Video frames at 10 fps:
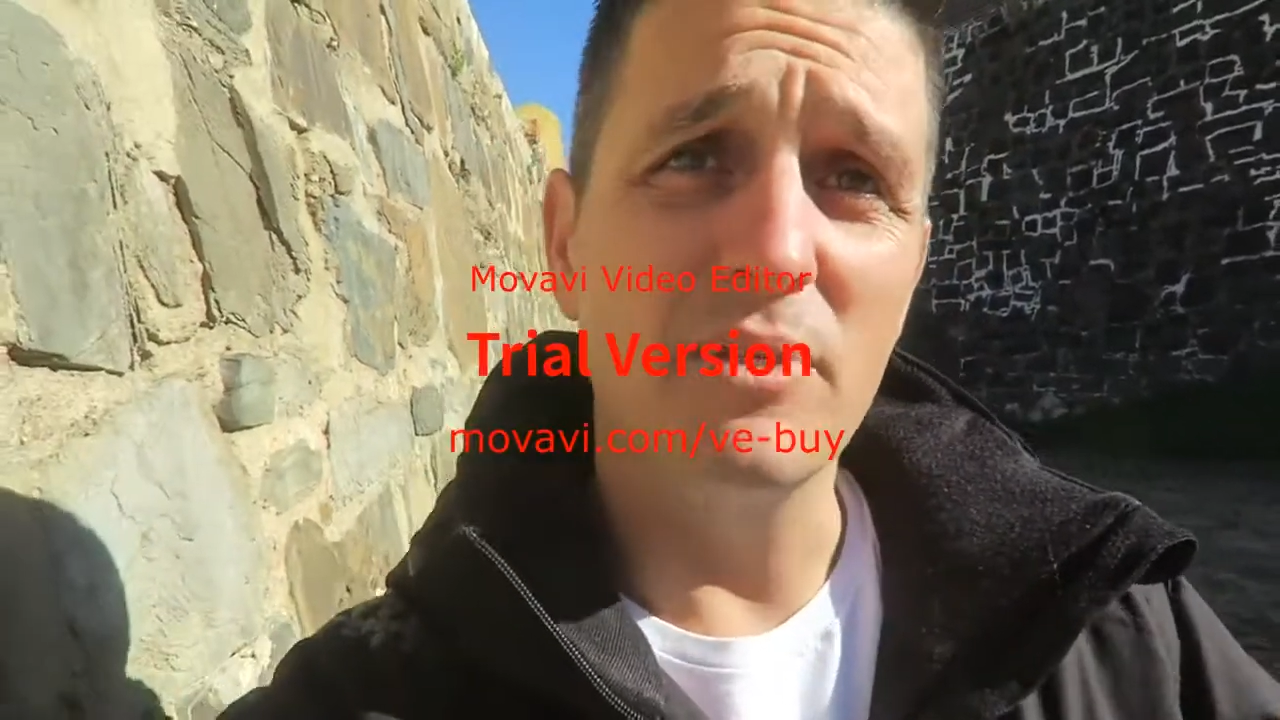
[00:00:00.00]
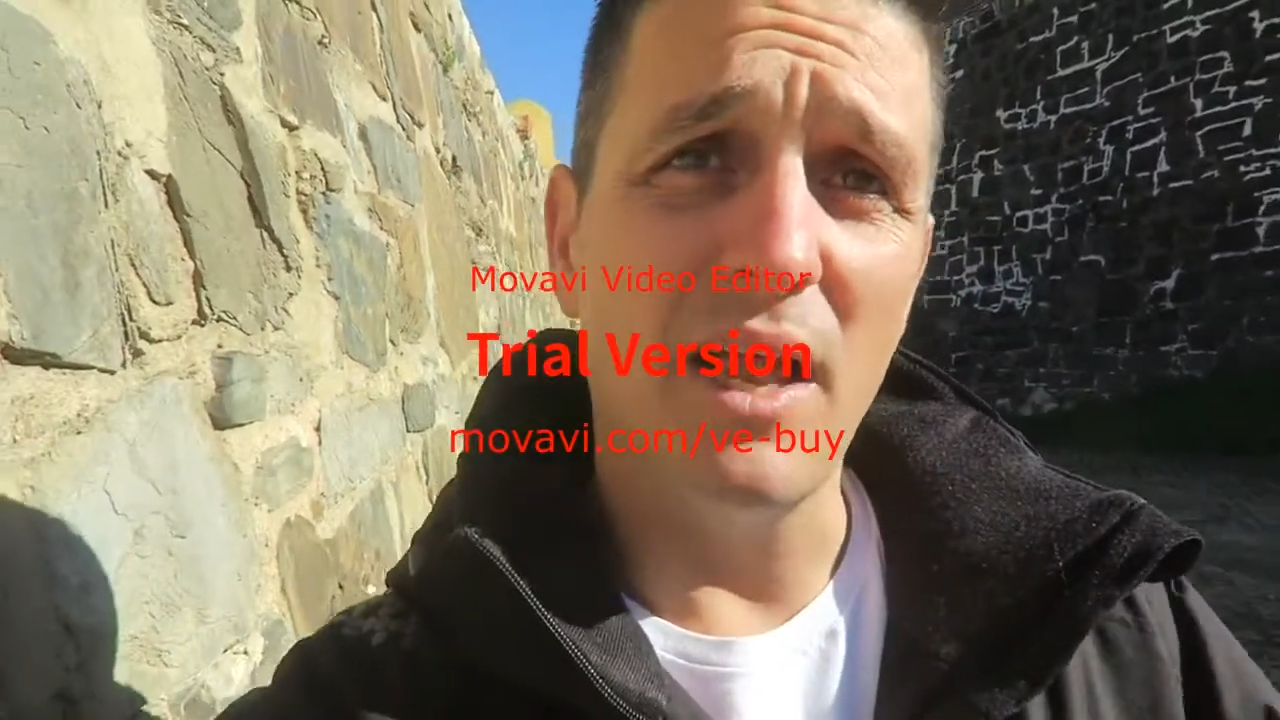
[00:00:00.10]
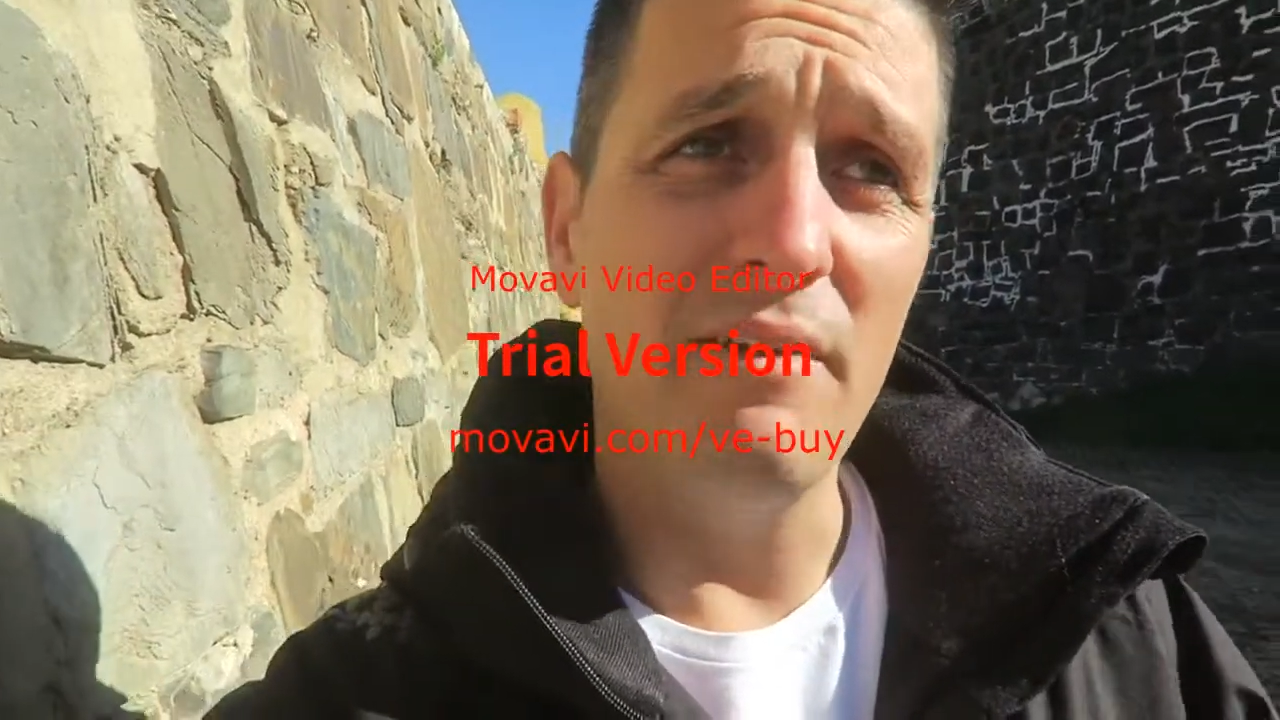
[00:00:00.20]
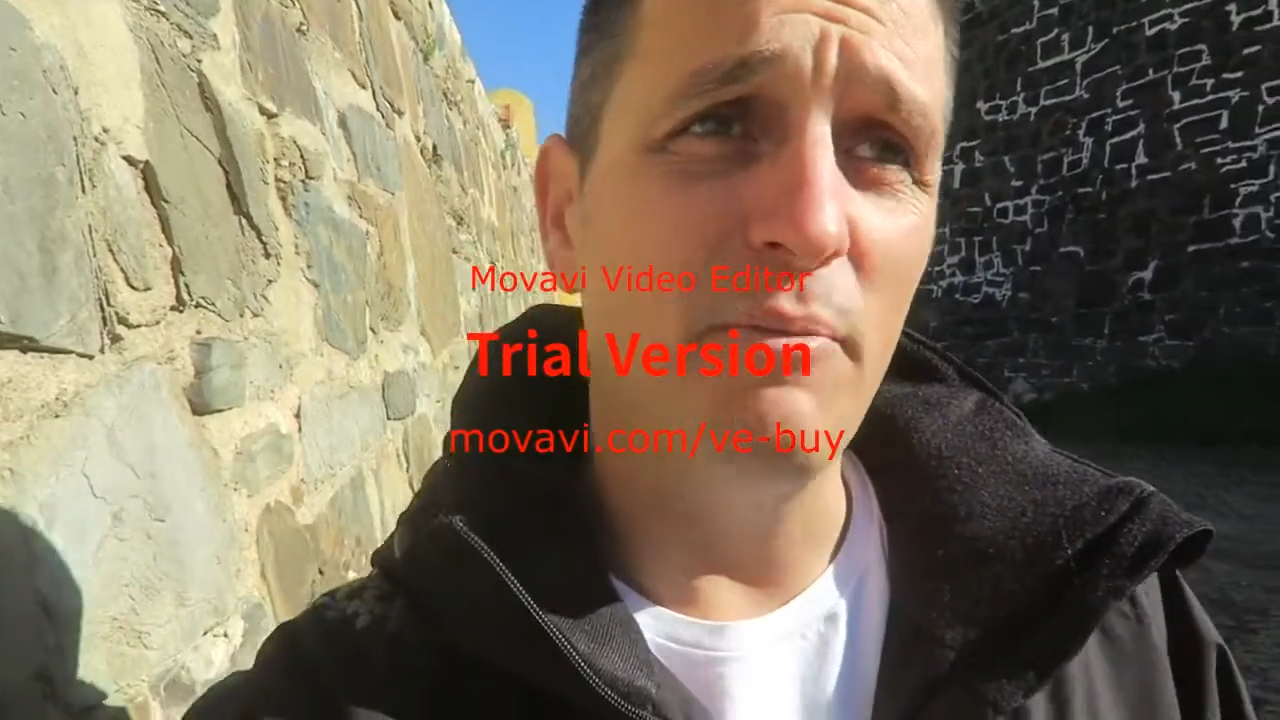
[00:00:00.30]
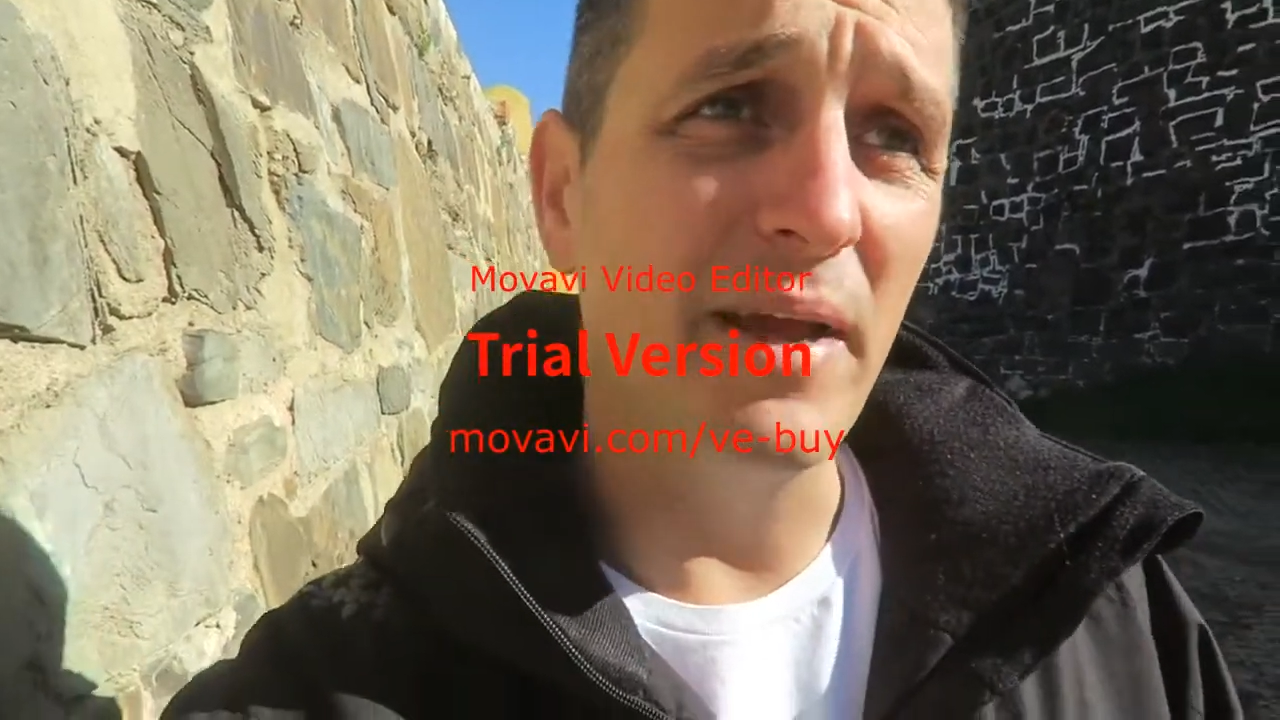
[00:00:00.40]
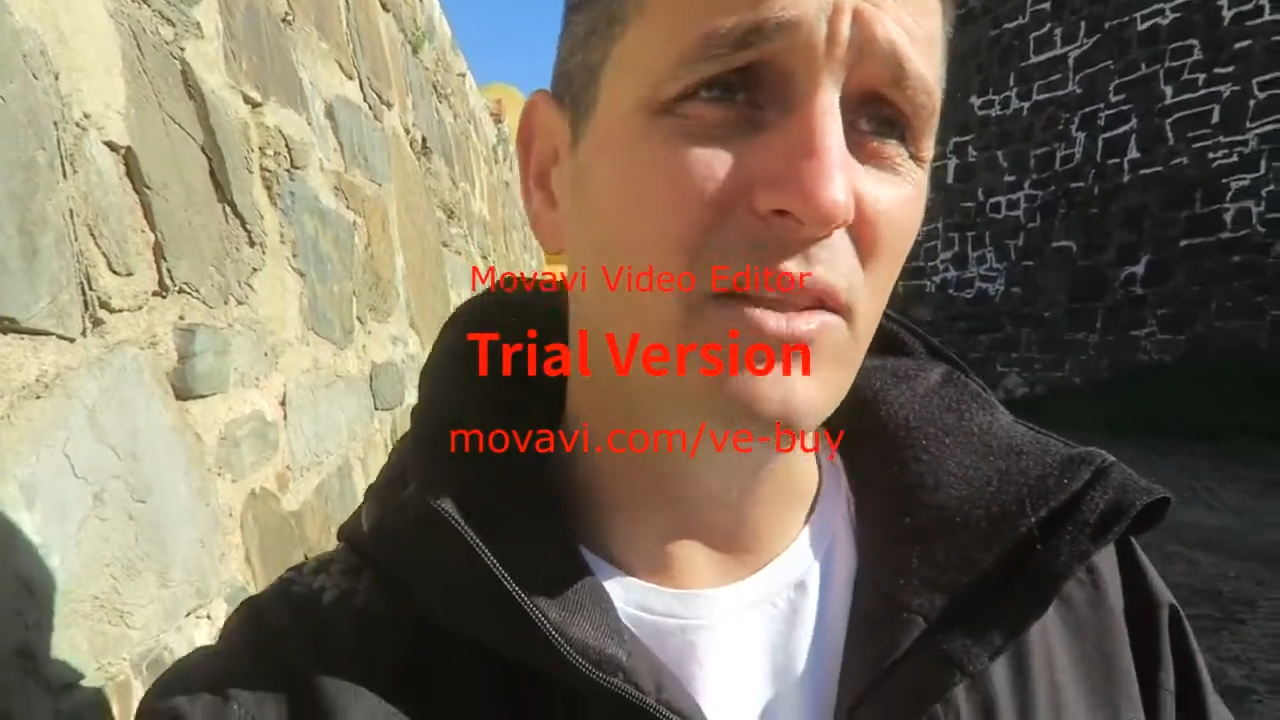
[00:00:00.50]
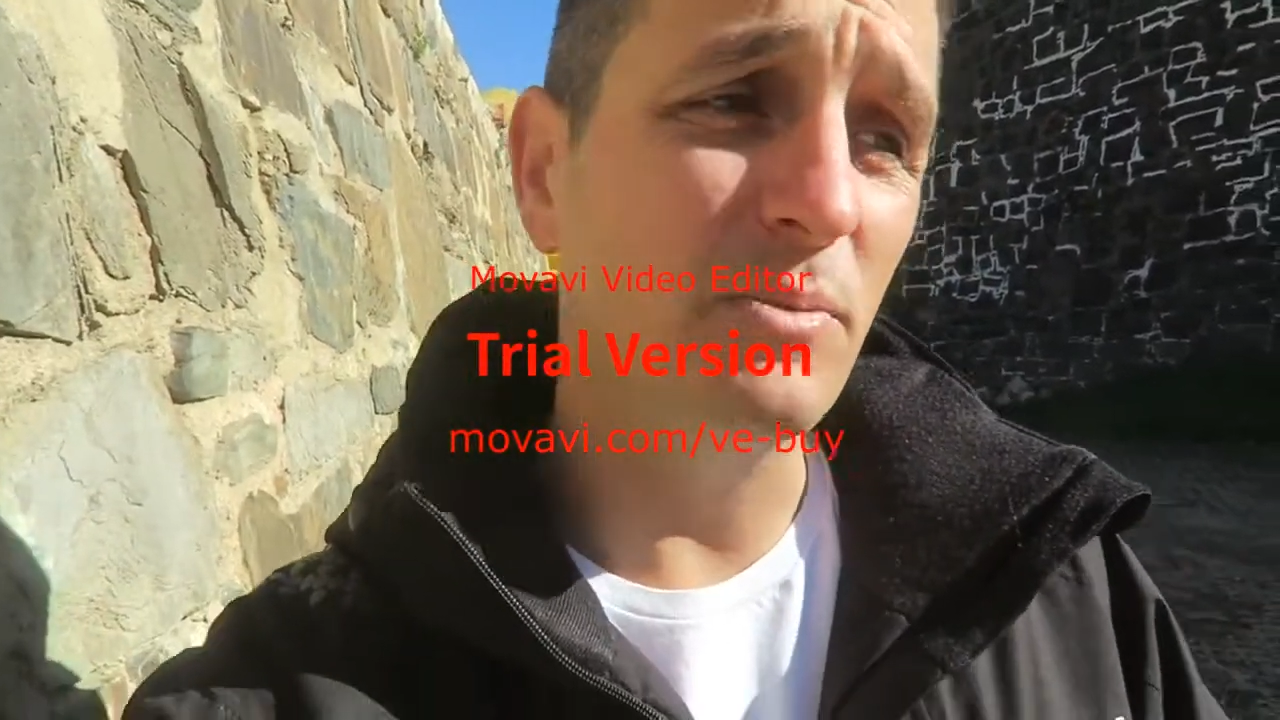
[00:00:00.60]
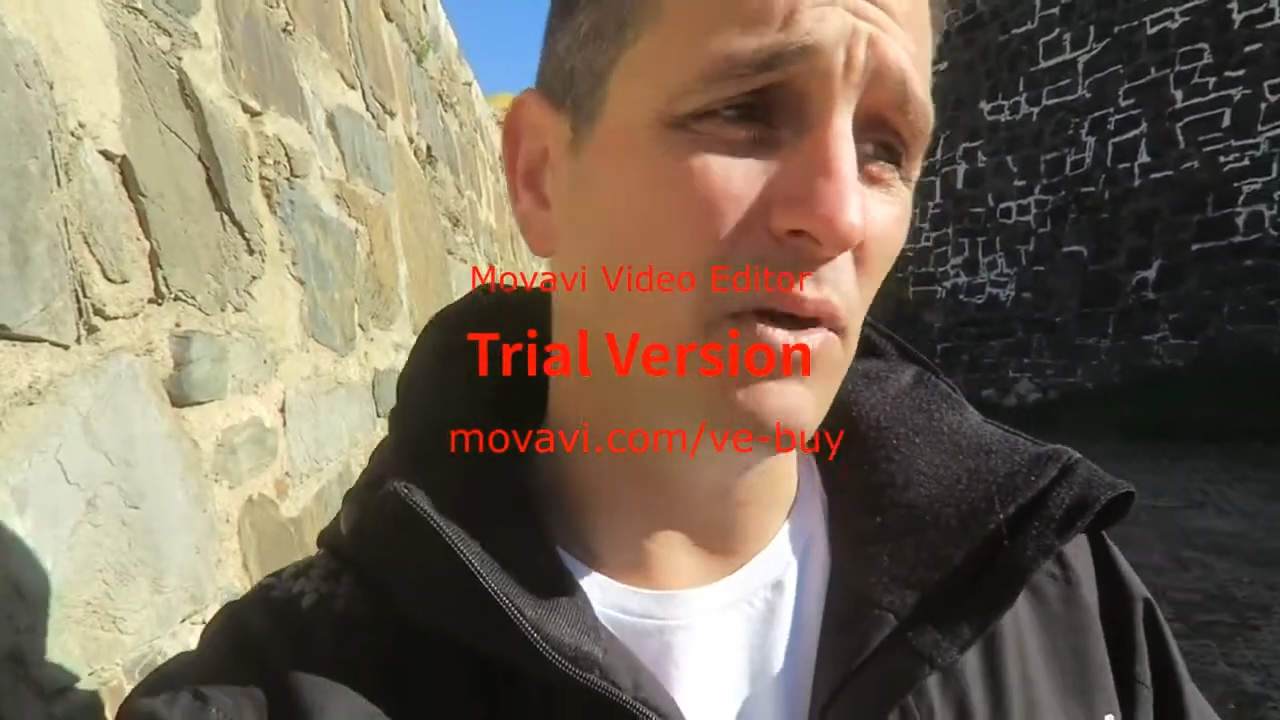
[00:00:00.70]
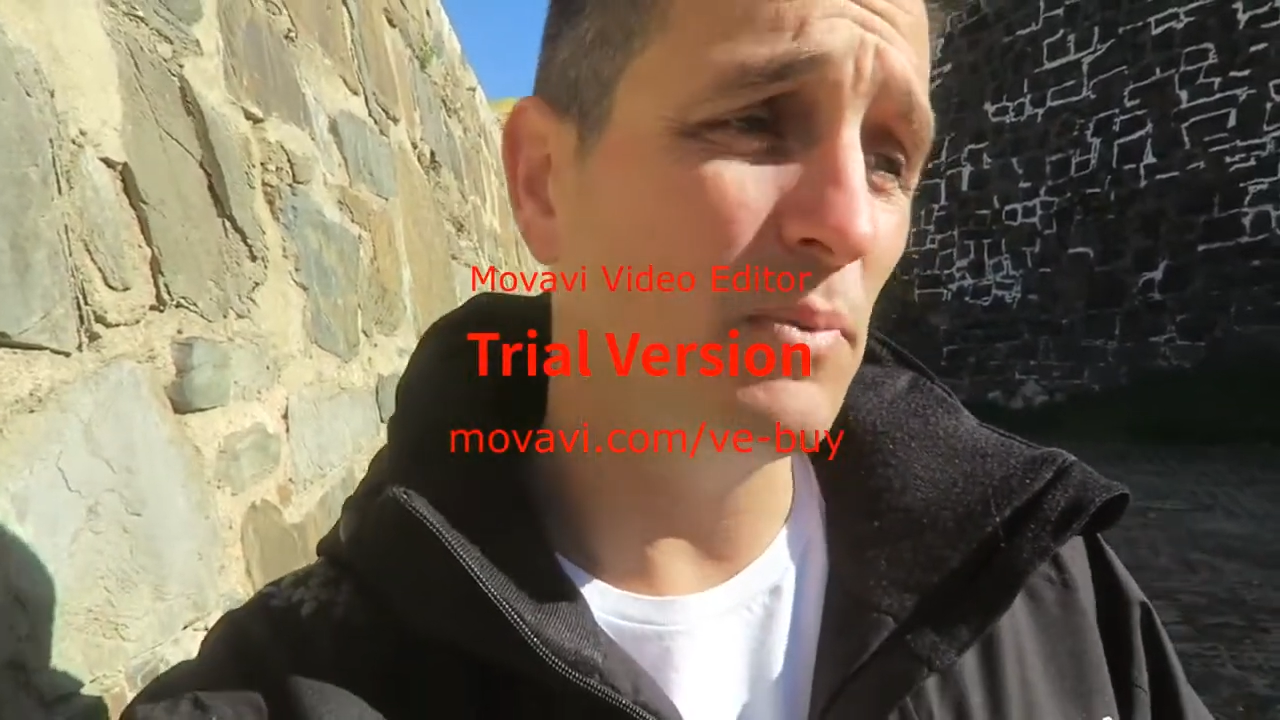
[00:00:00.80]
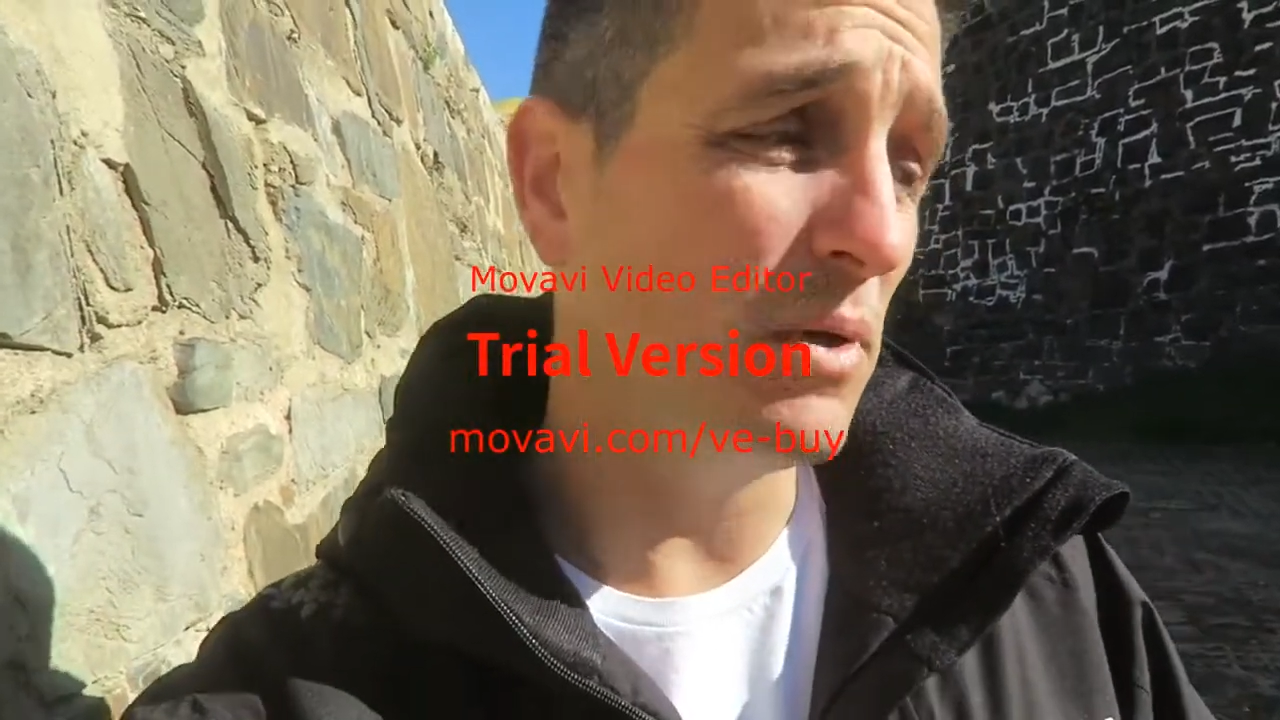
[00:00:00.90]
Live for making this
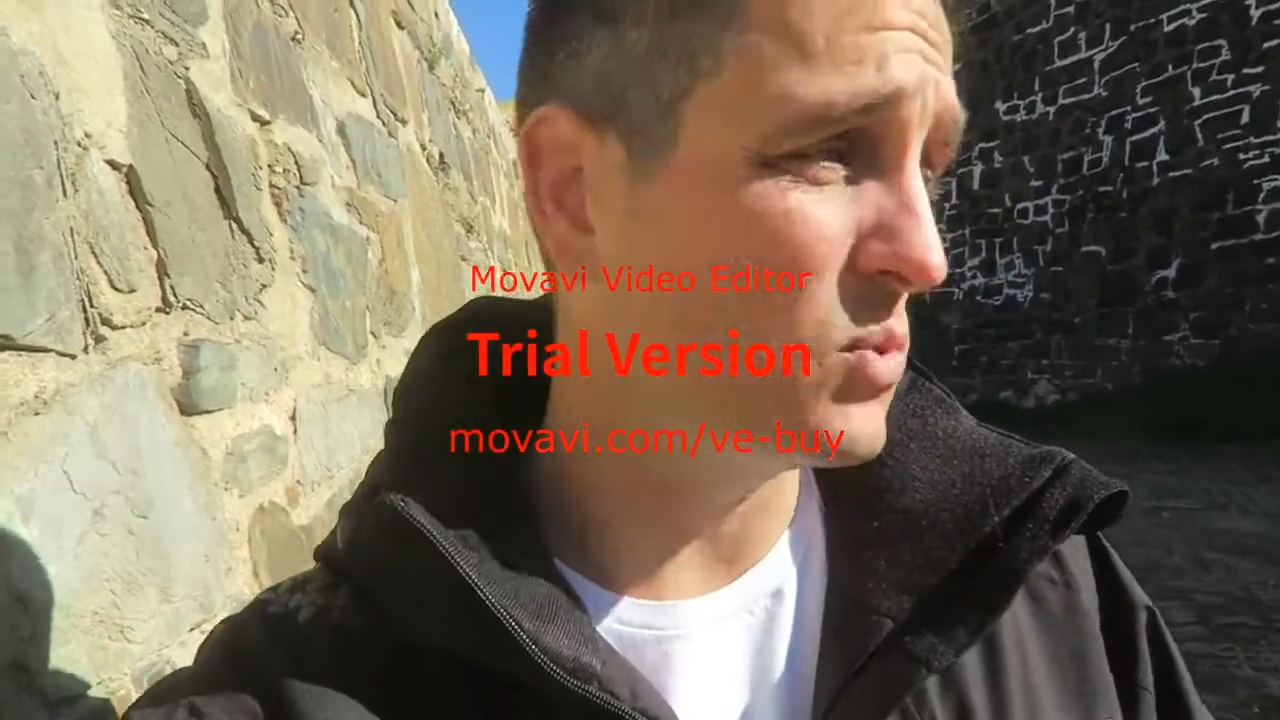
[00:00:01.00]
possible,